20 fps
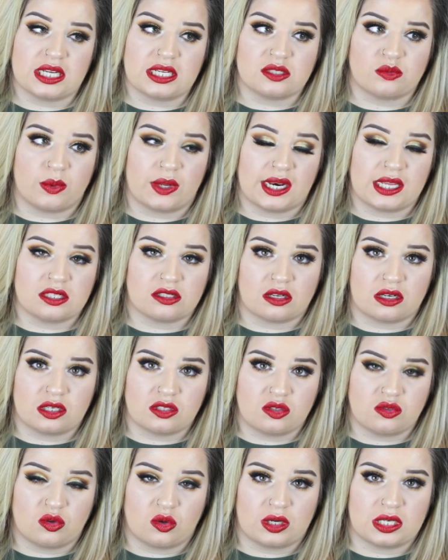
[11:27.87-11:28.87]
is when I
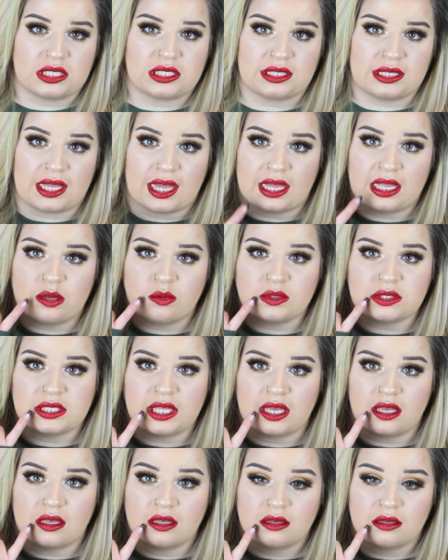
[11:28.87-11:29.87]
started to notice that it was
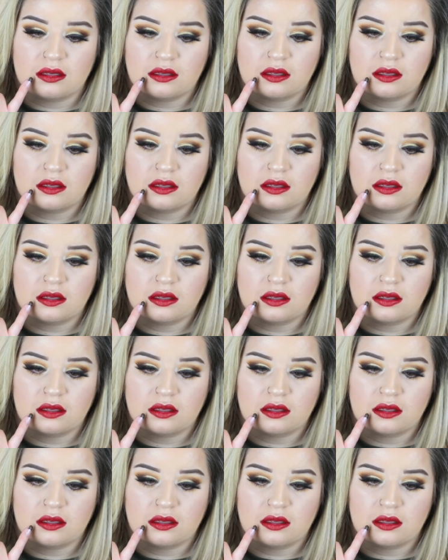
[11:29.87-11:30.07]
like